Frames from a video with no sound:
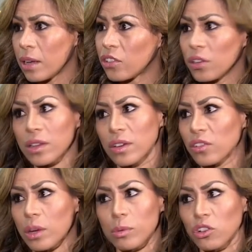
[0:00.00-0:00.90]
And certainly
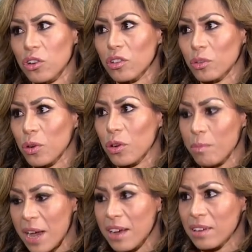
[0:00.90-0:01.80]
those double shots were
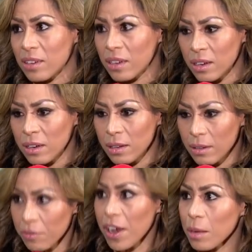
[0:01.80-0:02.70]
made
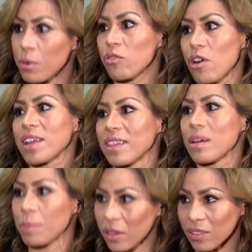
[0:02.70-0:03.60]
available right
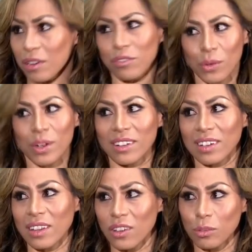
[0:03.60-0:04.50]
there because our
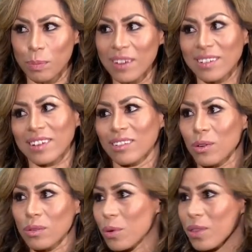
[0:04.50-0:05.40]
fluidity, those basics
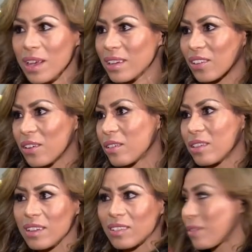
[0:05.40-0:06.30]
were there. So
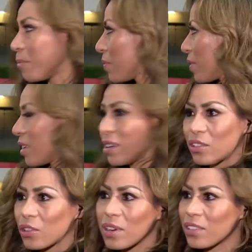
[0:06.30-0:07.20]
there's
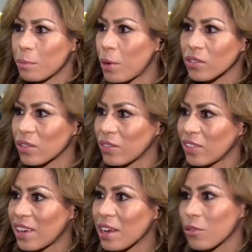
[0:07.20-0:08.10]
certainly some
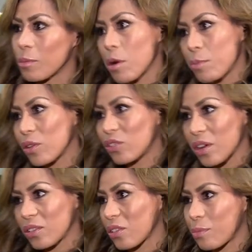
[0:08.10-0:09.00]
positives to take from on both
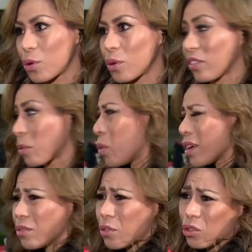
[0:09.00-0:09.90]
sides of the ball and some wonderful